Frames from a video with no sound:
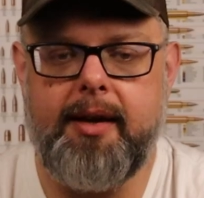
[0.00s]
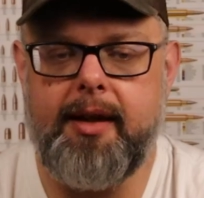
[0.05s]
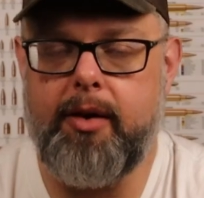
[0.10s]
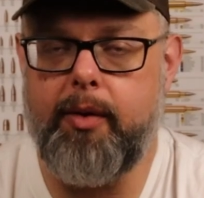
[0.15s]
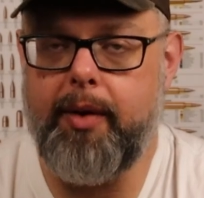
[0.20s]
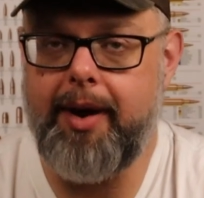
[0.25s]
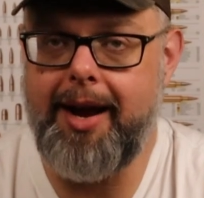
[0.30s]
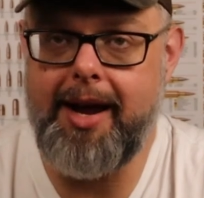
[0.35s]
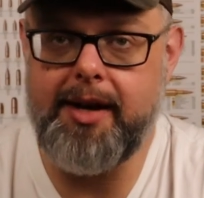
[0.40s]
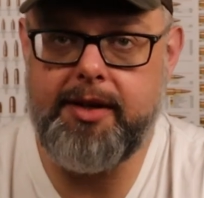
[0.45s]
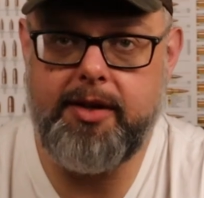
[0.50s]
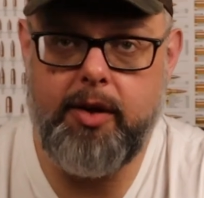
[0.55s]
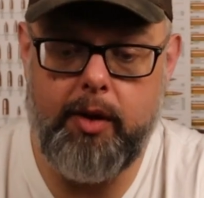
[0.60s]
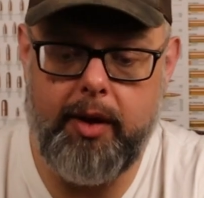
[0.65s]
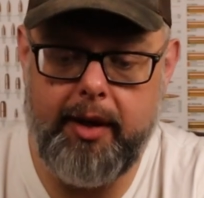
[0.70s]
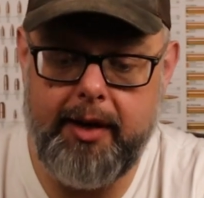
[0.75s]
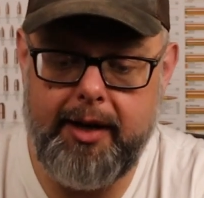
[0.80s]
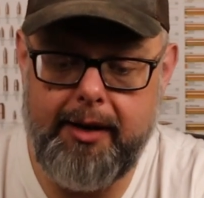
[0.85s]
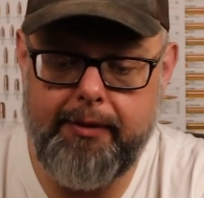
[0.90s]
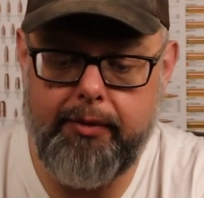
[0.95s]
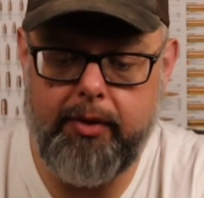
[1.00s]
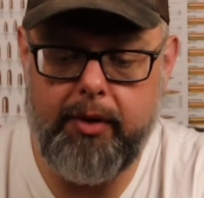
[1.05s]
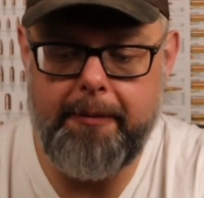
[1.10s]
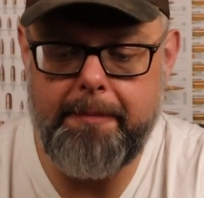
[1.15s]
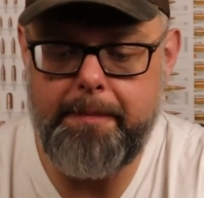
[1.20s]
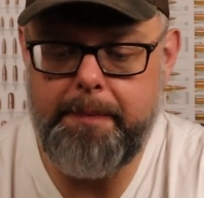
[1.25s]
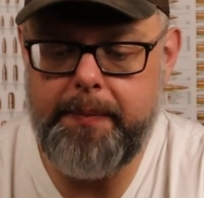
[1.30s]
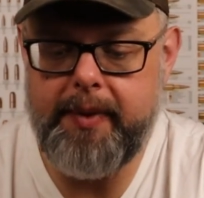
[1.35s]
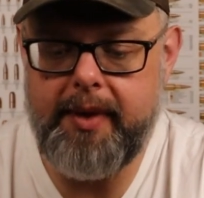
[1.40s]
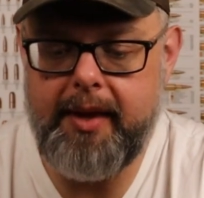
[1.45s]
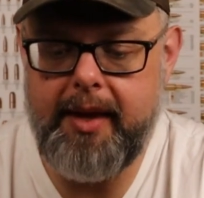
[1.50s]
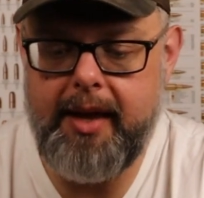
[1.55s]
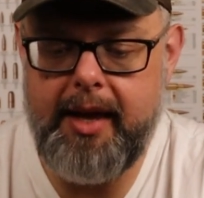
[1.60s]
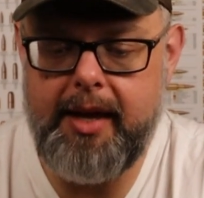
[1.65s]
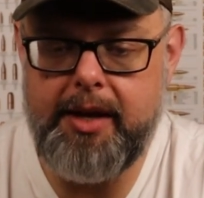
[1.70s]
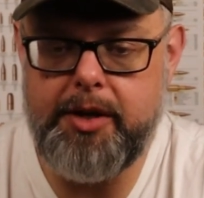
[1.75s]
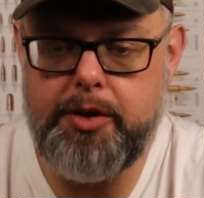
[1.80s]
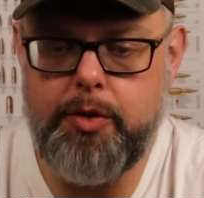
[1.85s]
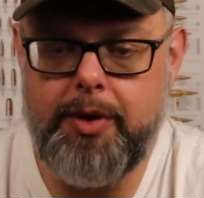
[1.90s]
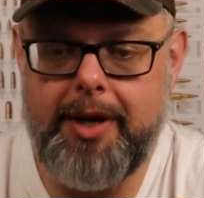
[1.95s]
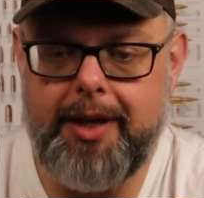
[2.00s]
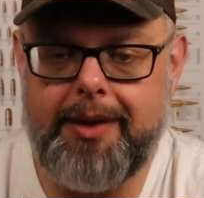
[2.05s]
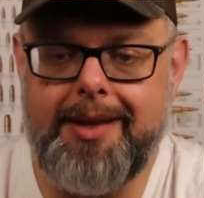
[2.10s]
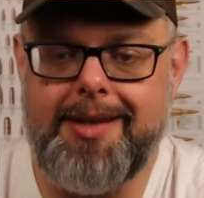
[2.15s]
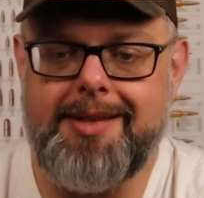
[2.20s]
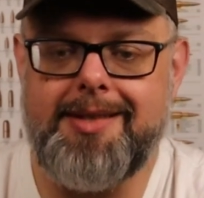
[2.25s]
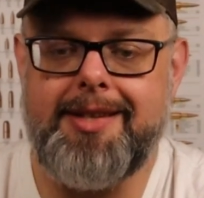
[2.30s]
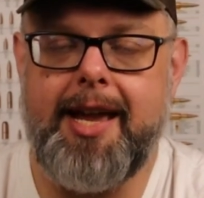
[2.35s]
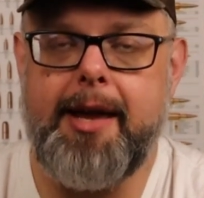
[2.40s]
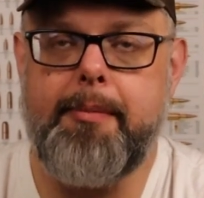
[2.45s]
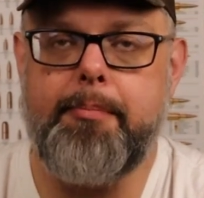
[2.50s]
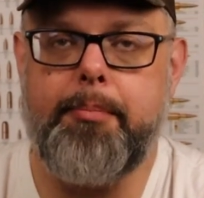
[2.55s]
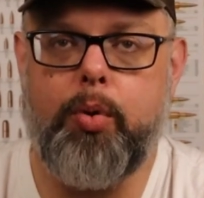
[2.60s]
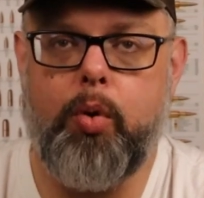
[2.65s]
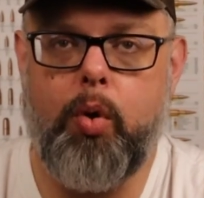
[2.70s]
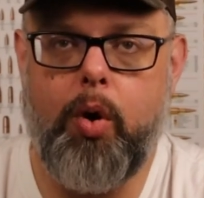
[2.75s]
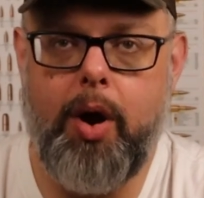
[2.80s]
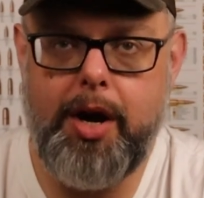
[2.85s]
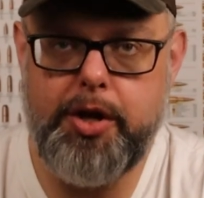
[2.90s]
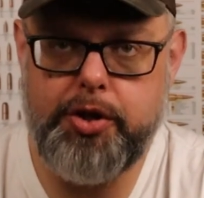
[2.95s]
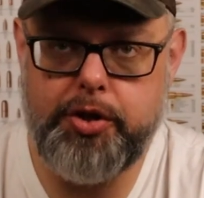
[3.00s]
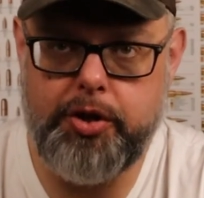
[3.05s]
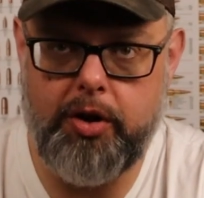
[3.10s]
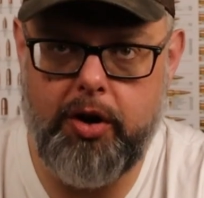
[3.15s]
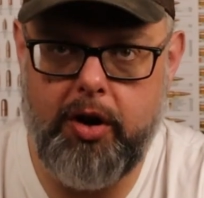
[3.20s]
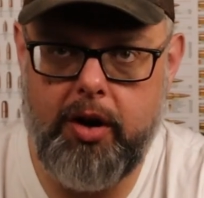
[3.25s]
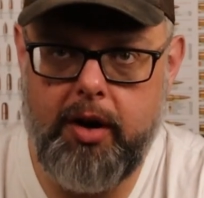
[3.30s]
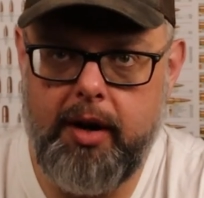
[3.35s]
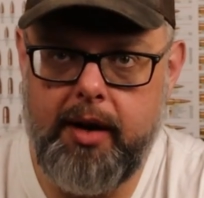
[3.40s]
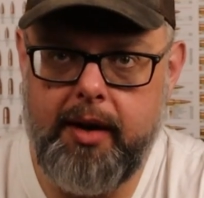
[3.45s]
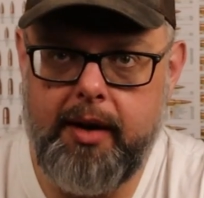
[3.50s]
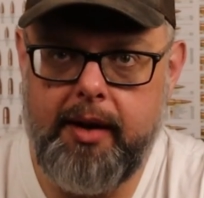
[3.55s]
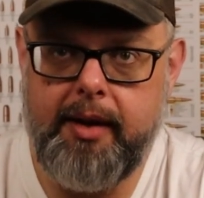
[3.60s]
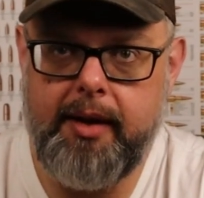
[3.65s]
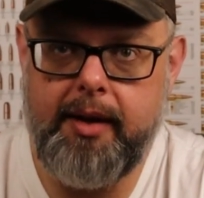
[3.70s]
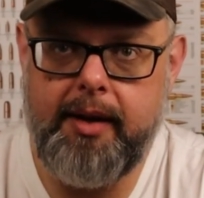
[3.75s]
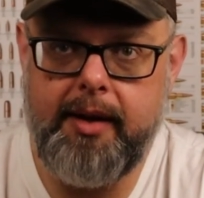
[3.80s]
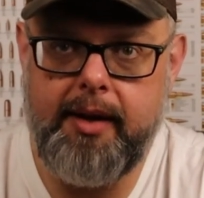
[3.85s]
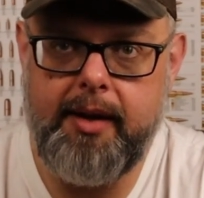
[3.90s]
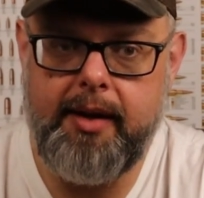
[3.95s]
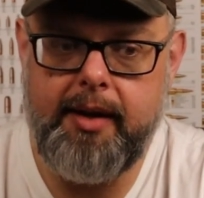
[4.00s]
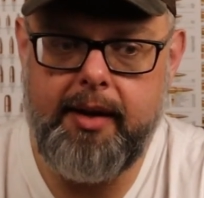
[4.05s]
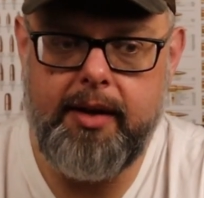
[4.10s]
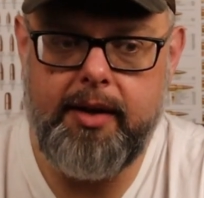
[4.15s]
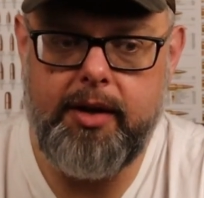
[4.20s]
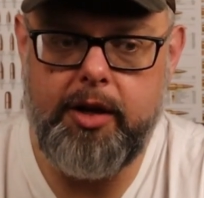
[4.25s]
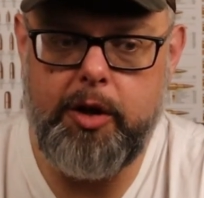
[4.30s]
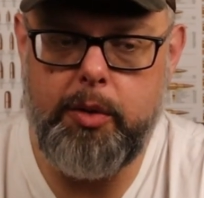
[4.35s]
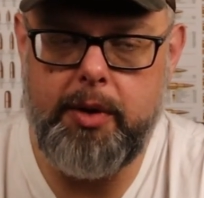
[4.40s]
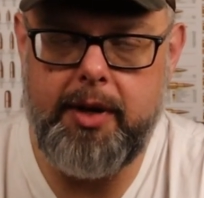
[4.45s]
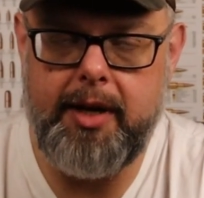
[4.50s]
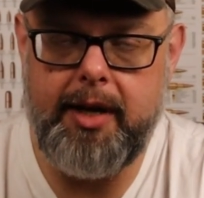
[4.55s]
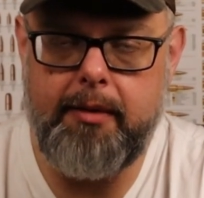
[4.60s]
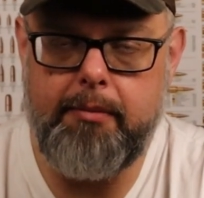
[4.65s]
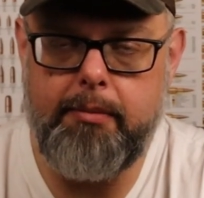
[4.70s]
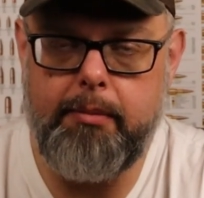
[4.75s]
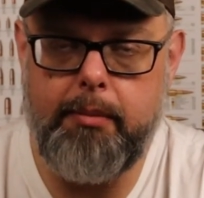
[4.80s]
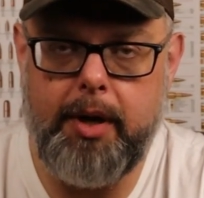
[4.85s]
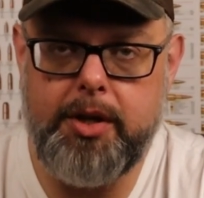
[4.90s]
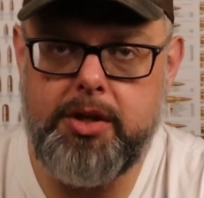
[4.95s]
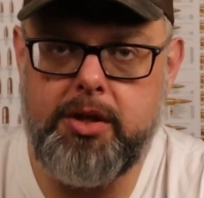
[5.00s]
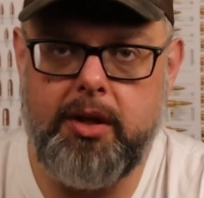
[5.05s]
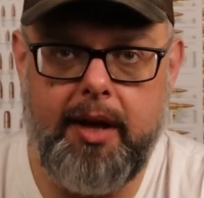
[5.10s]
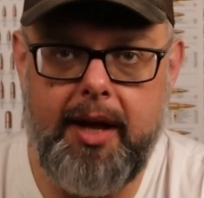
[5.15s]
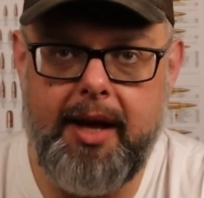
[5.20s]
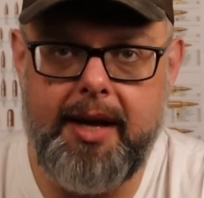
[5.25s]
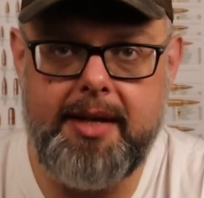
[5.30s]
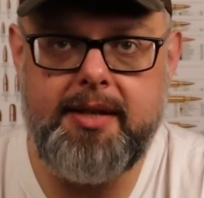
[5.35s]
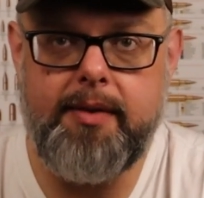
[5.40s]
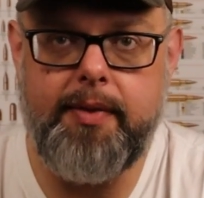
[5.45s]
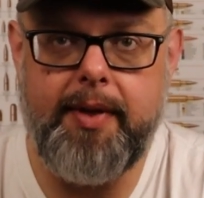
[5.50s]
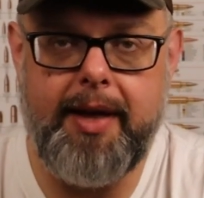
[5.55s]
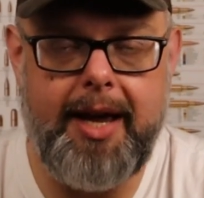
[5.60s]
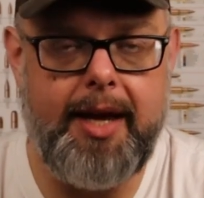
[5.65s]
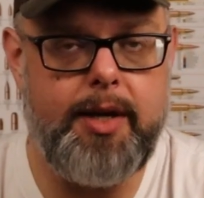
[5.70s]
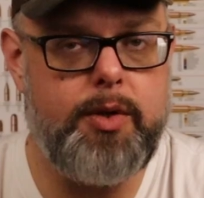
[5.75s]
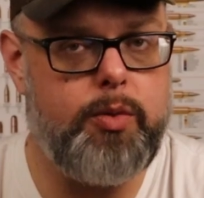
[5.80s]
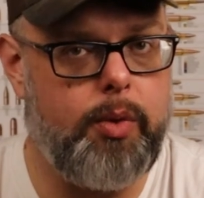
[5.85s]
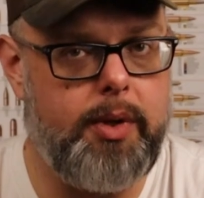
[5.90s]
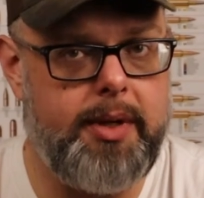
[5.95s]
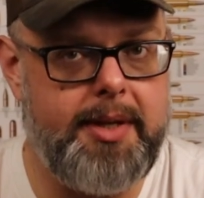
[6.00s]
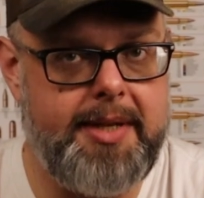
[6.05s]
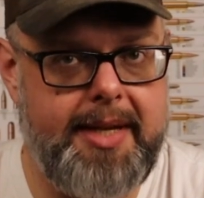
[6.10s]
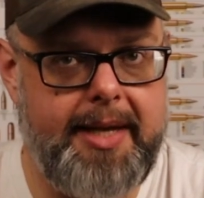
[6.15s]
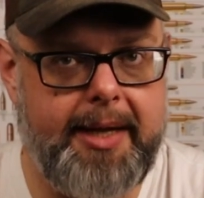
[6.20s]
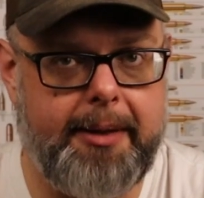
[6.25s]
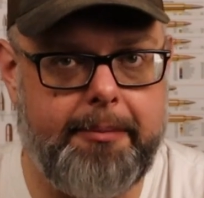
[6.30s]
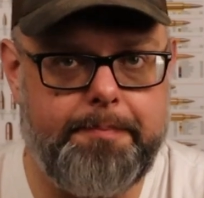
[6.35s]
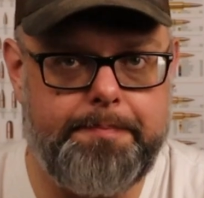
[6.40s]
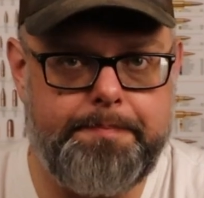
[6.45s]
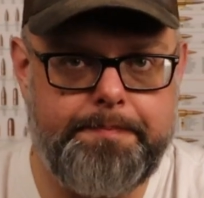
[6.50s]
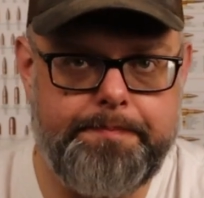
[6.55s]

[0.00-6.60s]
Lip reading: gonna react totally different. And to get the same pressure, you would need much less of the H110.